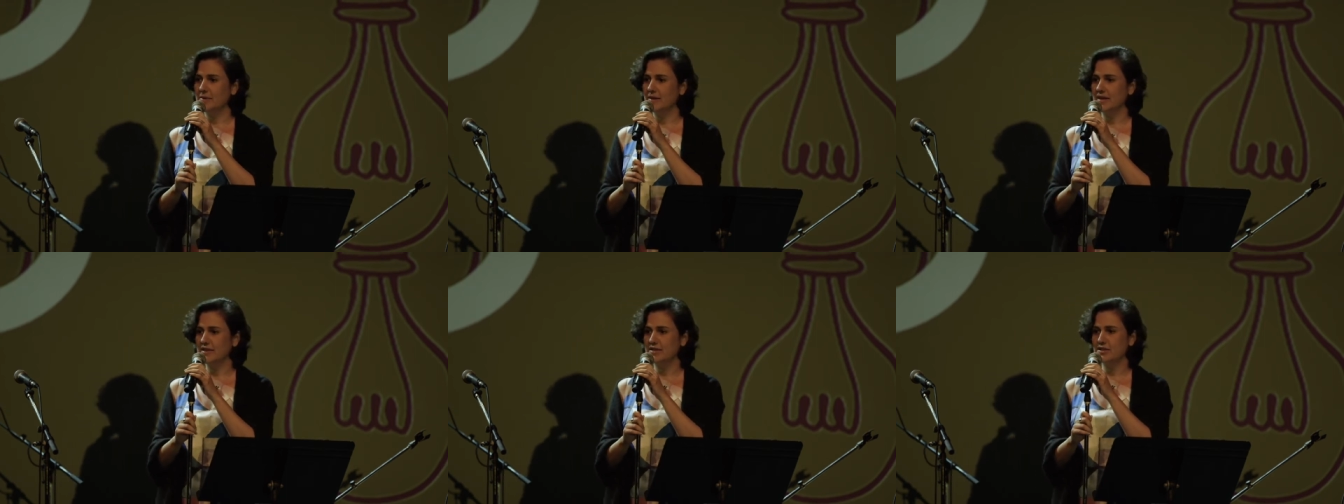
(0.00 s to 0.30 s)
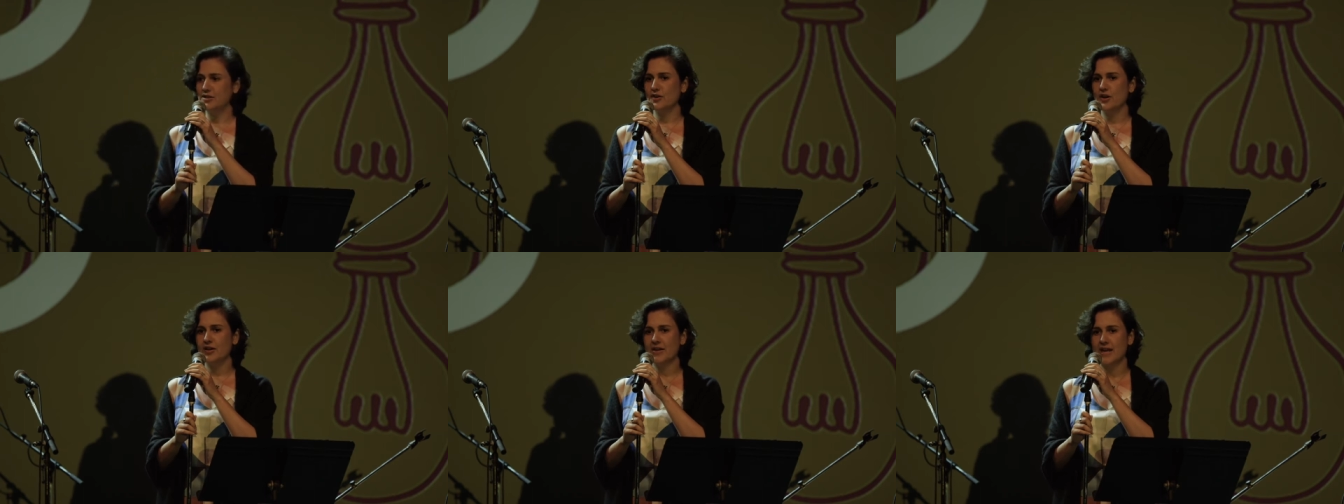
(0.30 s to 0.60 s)

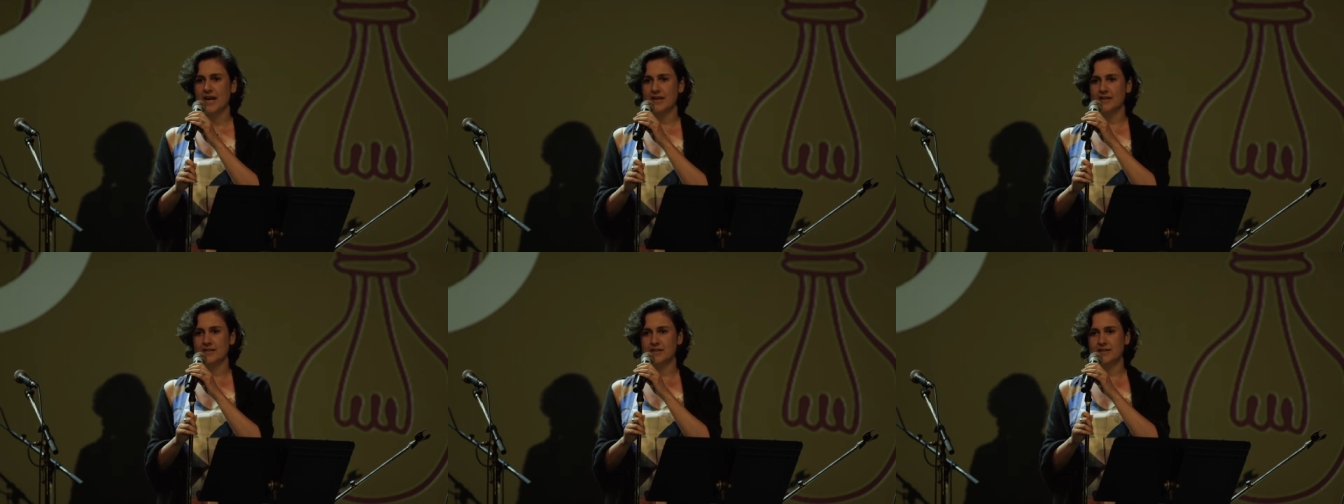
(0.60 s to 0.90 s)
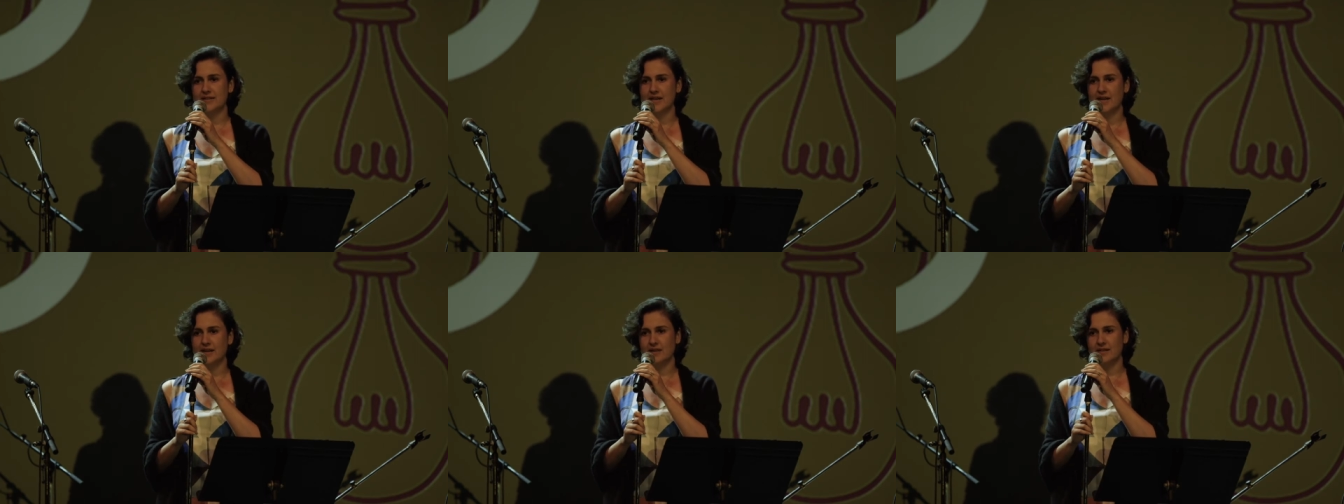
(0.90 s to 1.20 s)
It's not
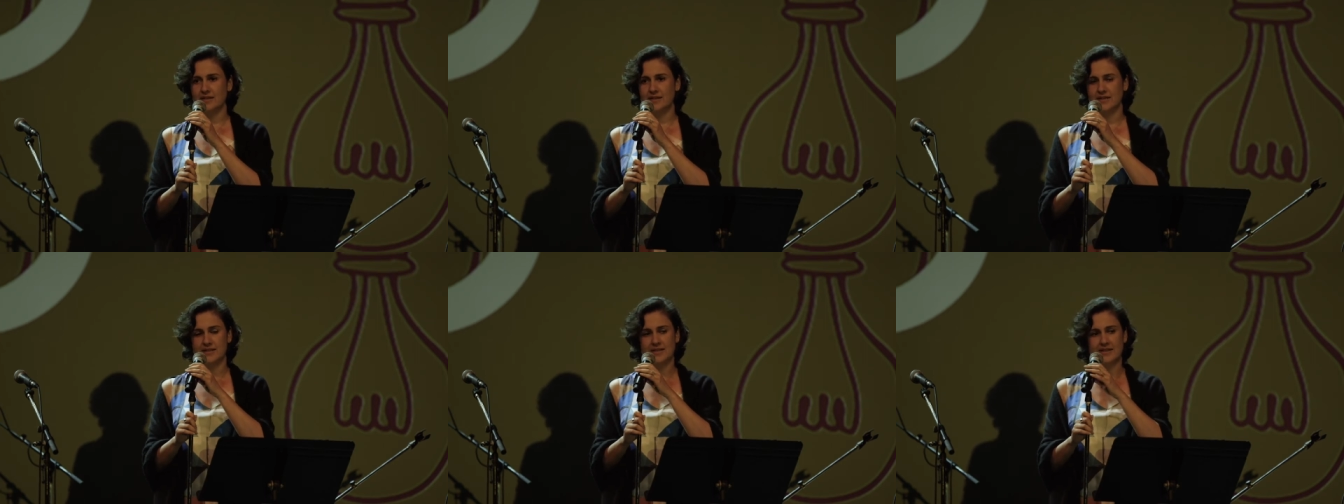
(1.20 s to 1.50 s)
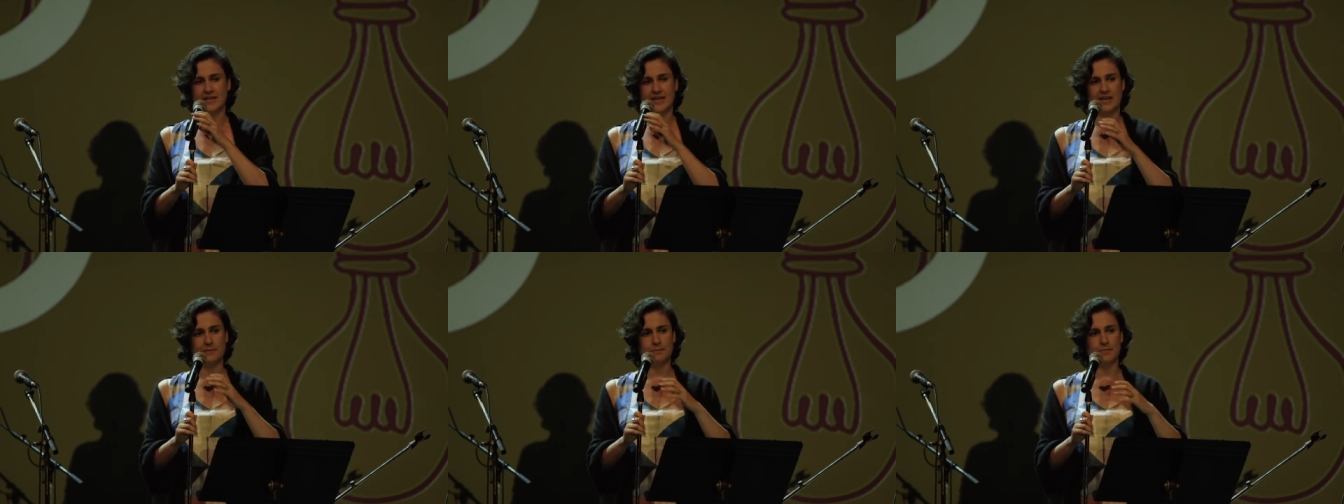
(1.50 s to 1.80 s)
accidental, this
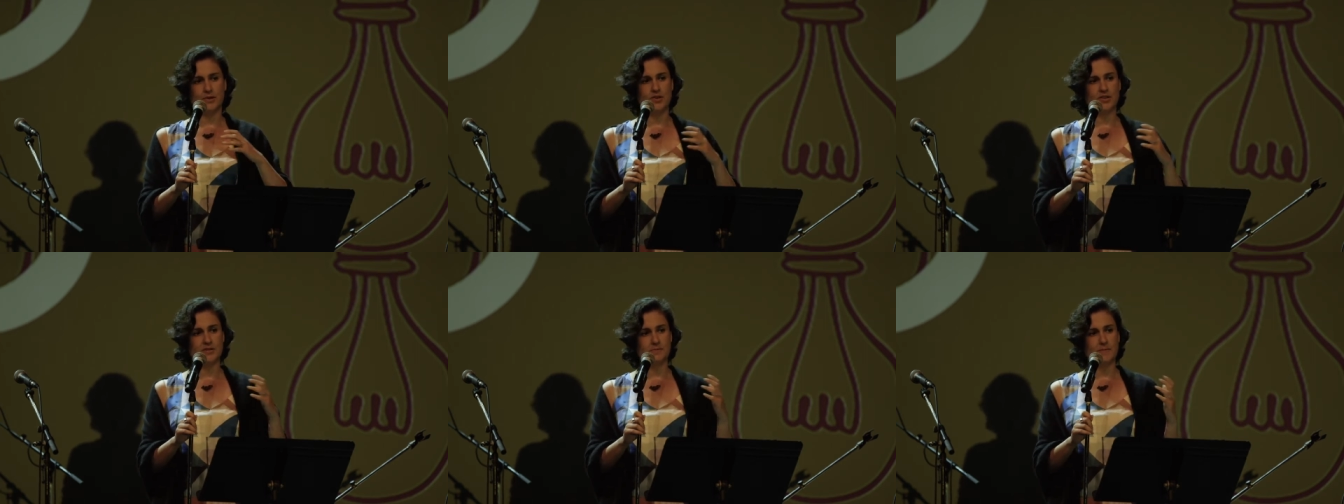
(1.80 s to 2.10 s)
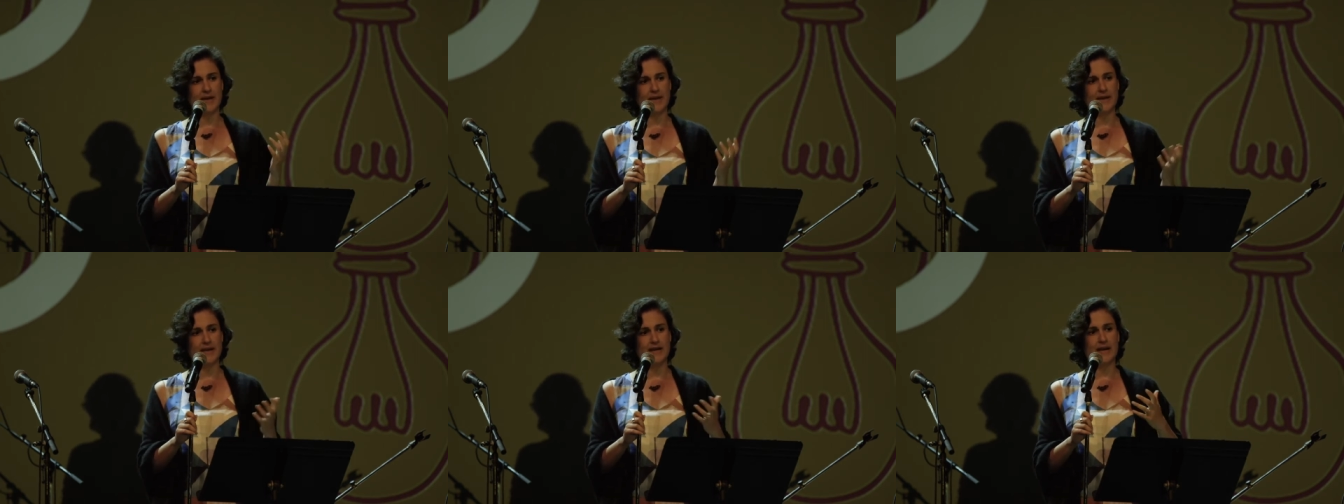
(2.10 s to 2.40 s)
date, because
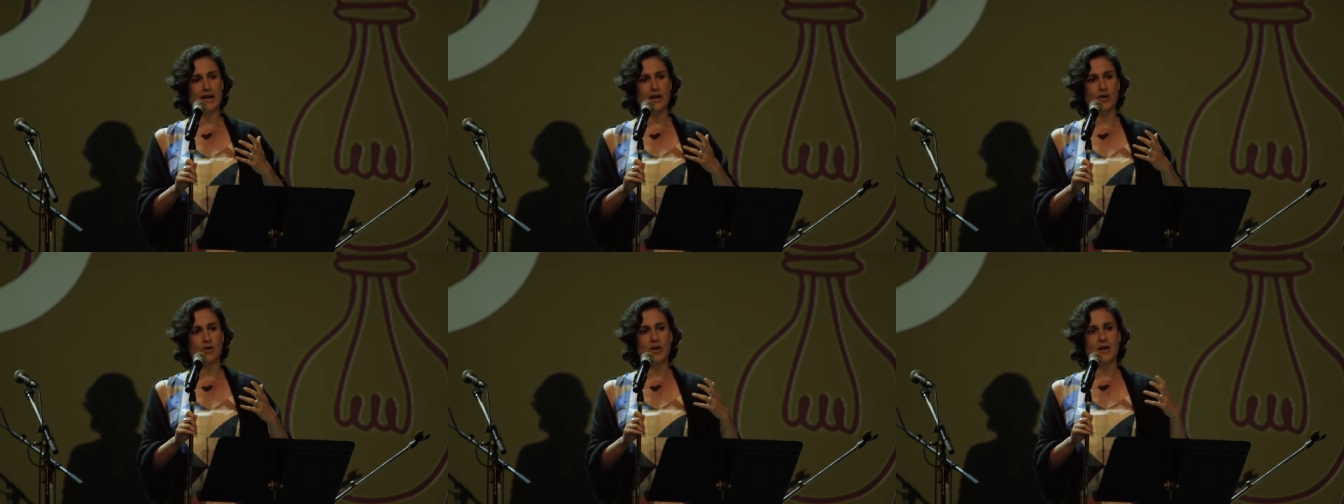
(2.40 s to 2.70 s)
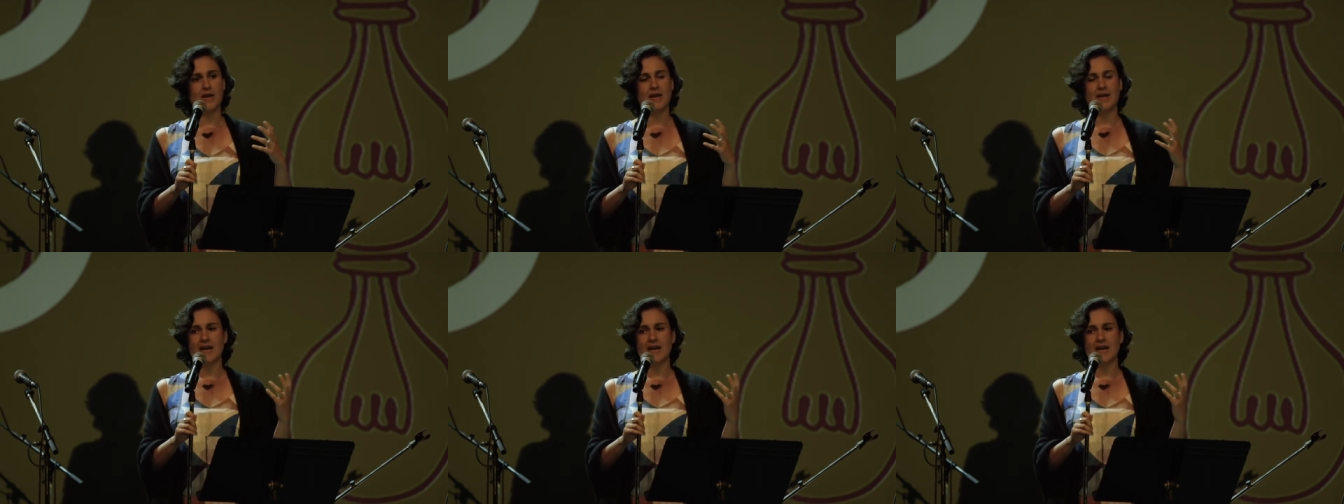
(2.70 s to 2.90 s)
by now,